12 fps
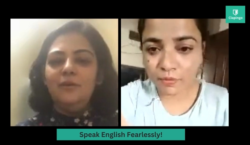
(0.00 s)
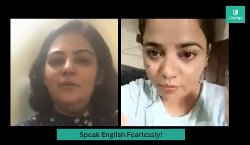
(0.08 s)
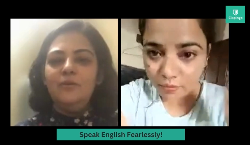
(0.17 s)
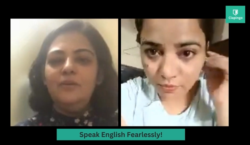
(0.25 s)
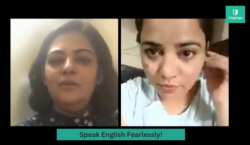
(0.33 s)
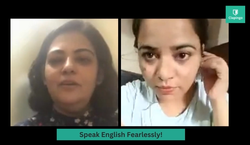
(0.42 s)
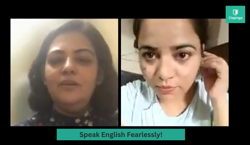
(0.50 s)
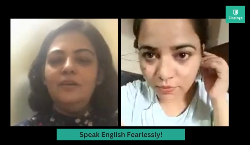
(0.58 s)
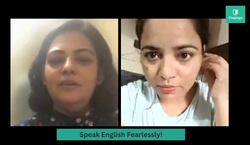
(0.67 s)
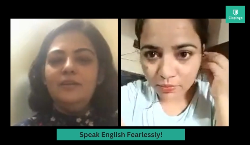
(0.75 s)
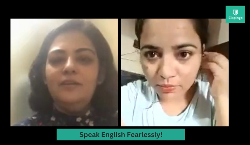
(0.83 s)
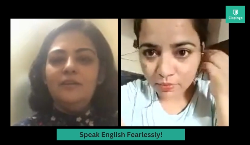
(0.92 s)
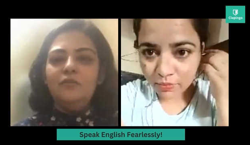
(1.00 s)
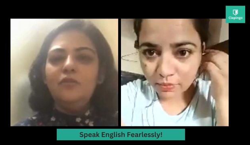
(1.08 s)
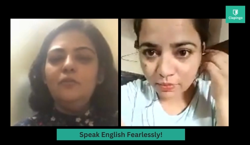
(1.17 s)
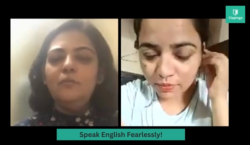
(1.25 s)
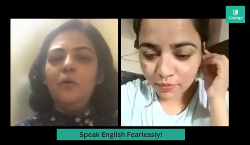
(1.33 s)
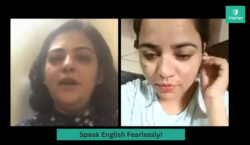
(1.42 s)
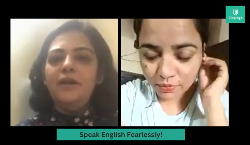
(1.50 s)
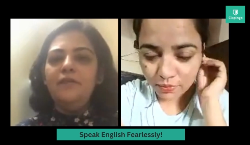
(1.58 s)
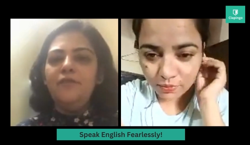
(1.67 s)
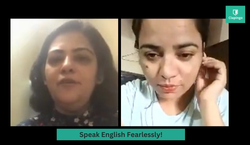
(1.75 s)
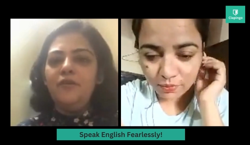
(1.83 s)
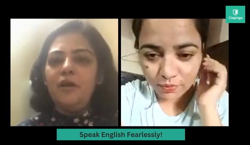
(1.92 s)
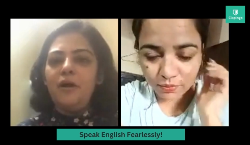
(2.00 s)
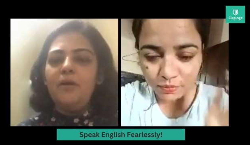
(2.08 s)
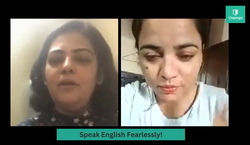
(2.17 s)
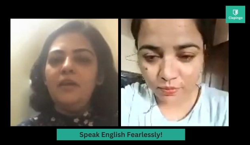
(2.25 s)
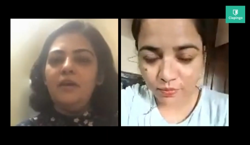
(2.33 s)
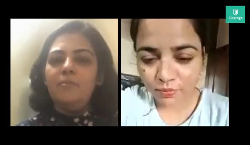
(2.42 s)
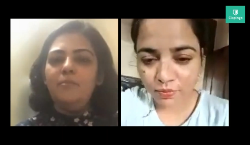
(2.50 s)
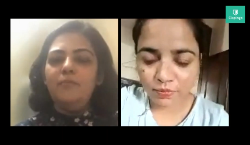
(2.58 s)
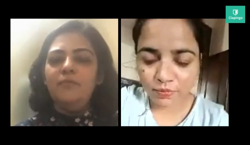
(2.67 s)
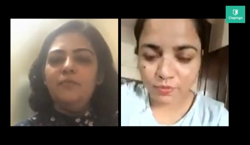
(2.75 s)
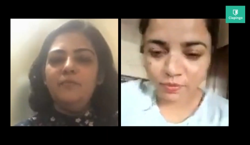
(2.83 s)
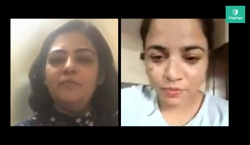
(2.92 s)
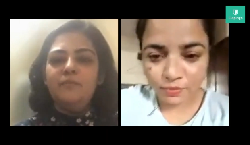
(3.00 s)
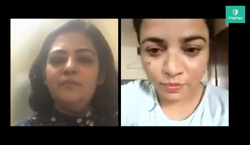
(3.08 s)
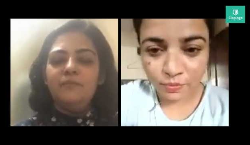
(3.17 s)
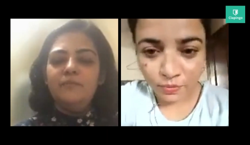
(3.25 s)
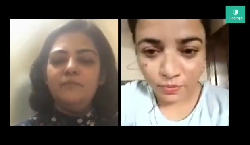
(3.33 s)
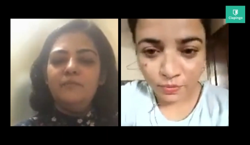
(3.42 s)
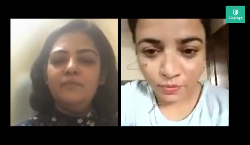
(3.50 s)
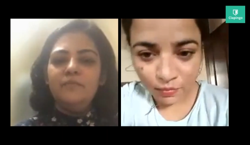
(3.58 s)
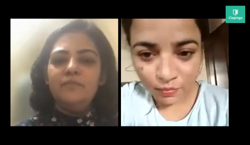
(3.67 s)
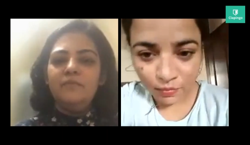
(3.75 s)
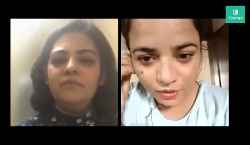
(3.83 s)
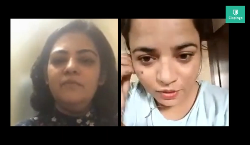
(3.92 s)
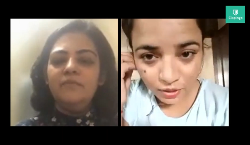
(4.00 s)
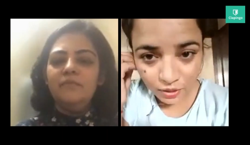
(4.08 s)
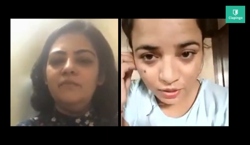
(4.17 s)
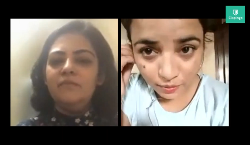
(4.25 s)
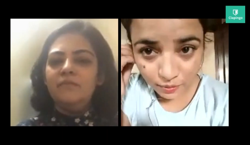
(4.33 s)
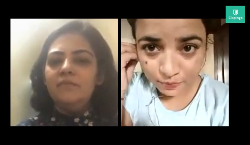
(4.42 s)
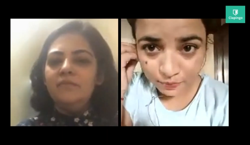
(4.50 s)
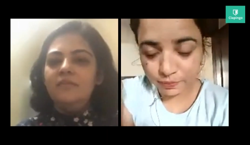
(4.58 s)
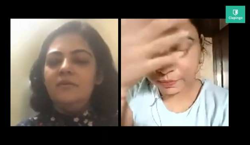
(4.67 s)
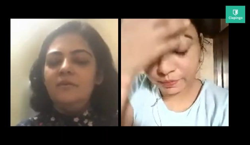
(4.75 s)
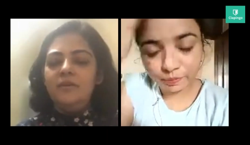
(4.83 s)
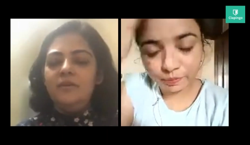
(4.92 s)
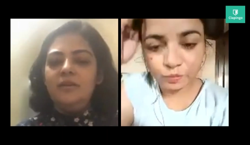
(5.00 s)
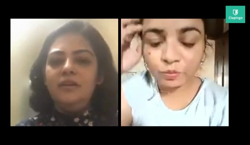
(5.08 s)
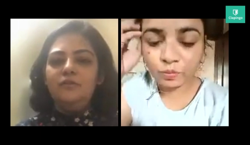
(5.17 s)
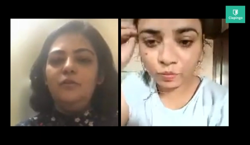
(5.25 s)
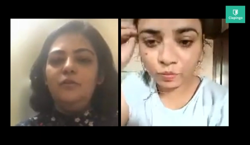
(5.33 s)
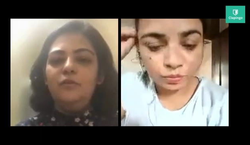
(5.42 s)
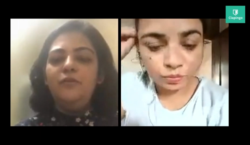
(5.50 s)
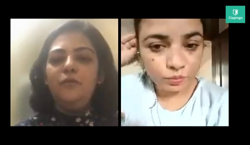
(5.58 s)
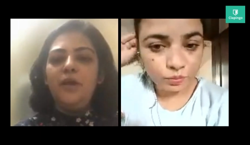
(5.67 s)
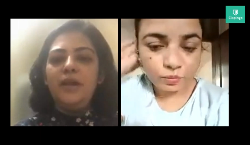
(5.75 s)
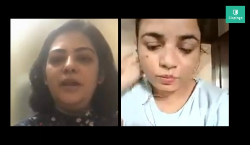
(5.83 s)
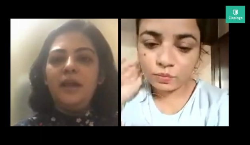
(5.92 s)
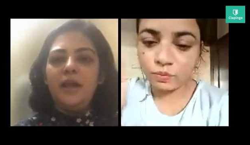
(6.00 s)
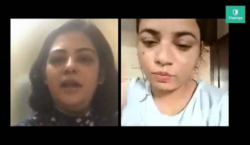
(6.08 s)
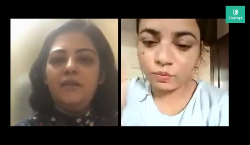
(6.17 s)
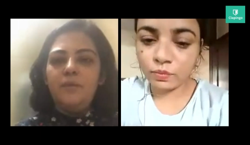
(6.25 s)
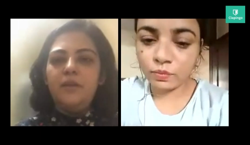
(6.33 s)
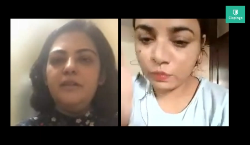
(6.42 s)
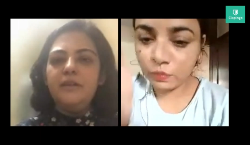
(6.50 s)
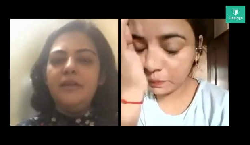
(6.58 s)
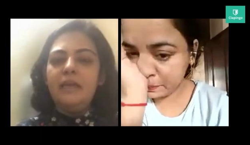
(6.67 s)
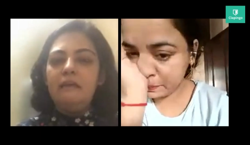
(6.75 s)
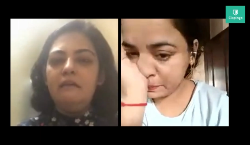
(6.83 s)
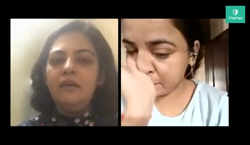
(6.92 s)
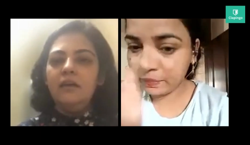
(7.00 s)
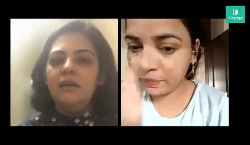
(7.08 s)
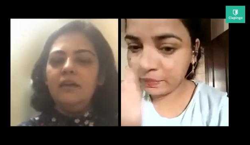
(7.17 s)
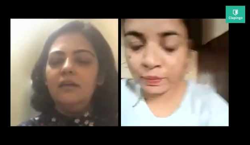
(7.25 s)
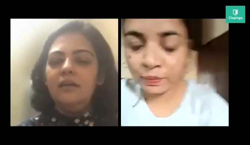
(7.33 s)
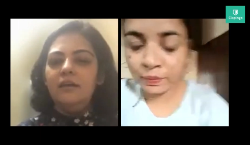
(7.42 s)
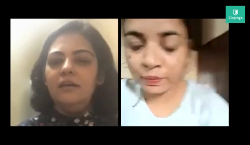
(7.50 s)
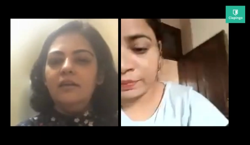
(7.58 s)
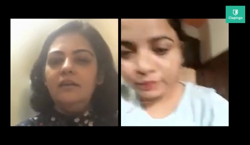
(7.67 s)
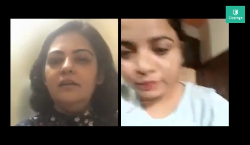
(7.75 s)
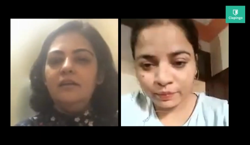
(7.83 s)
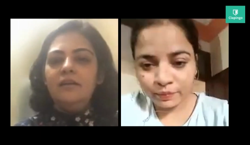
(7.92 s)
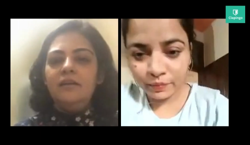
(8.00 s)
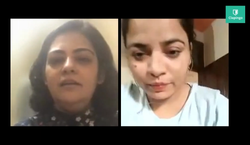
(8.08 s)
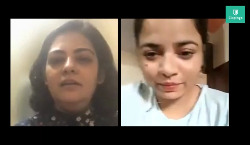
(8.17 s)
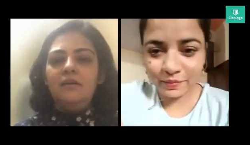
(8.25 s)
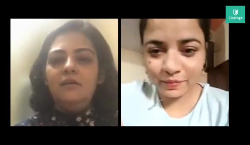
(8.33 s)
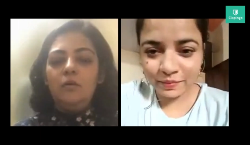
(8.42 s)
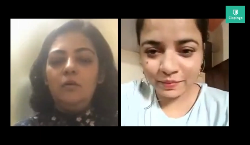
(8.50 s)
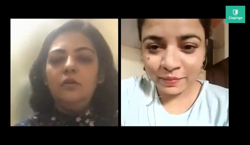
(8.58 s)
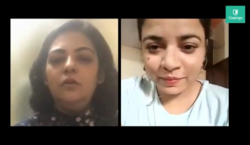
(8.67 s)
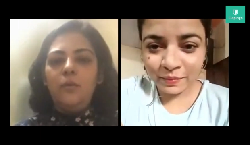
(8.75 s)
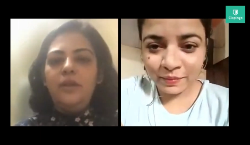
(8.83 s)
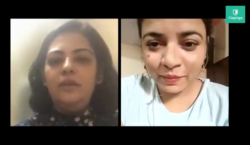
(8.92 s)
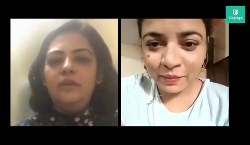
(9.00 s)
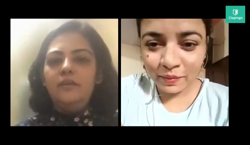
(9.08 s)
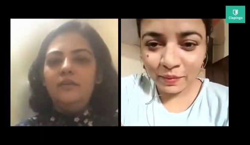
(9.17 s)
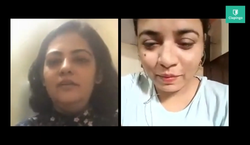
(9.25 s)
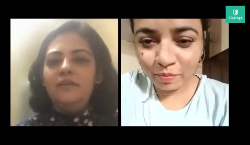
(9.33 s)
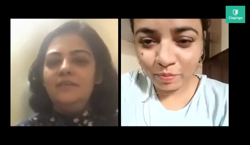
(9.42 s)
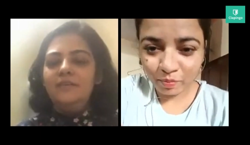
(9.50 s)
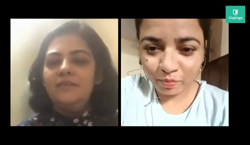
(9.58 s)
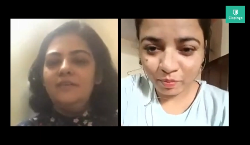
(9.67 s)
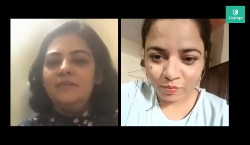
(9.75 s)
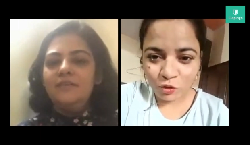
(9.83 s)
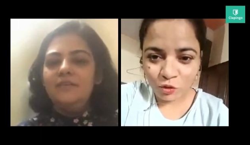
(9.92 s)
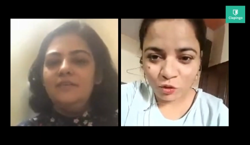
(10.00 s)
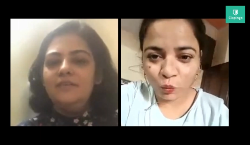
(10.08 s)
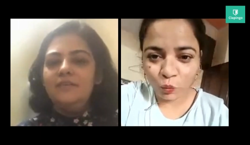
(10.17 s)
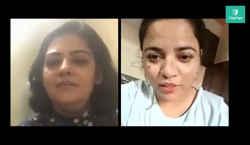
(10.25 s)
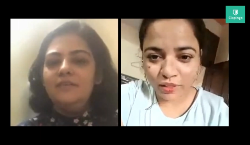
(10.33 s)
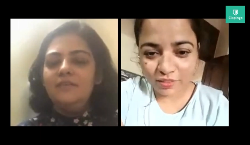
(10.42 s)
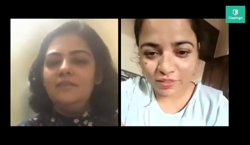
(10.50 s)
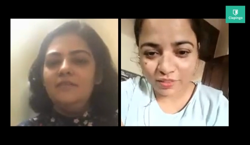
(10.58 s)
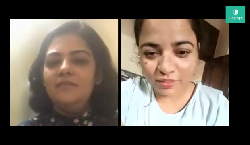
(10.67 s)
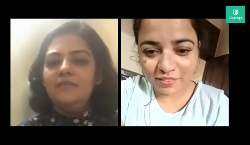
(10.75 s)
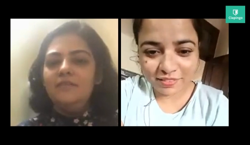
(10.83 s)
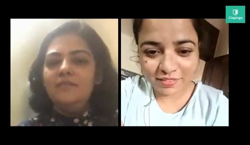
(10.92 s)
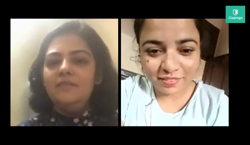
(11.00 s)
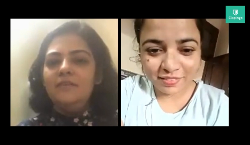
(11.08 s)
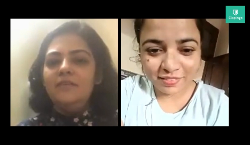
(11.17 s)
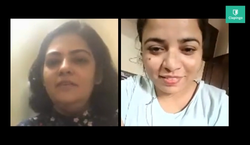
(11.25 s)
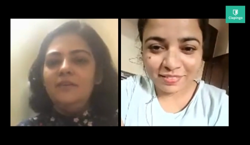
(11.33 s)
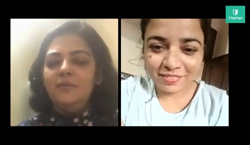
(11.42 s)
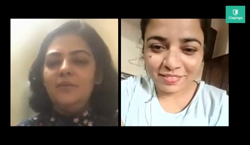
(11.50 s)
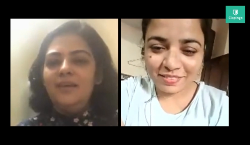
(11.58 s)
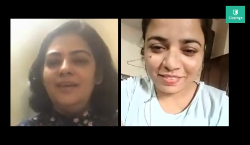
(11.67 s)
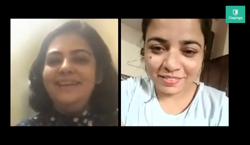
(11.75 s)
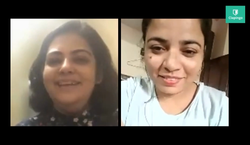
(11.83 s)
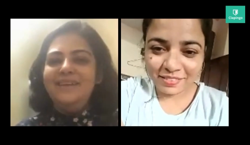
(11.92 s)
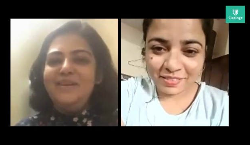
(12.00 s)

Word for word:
Speaker 1: Okay. So it's more kind of a drama game. Yeah. Okay. So you have to enact being the king or the queen. Queen. Okay.